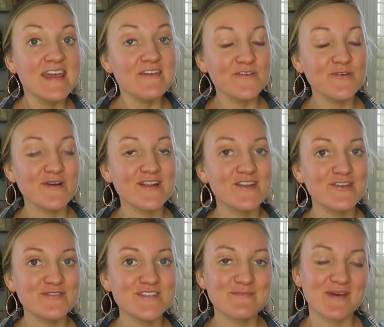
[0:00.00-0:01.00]
If you are
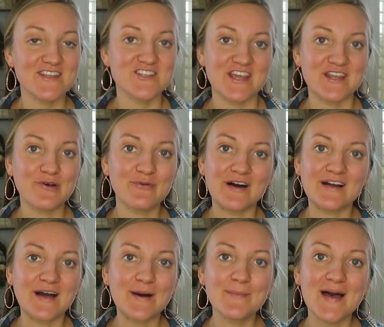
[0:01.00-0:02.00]
new to my channel,
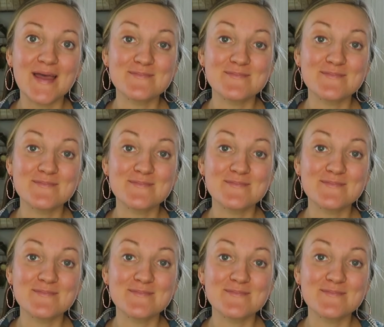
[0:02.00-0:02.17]
welcome.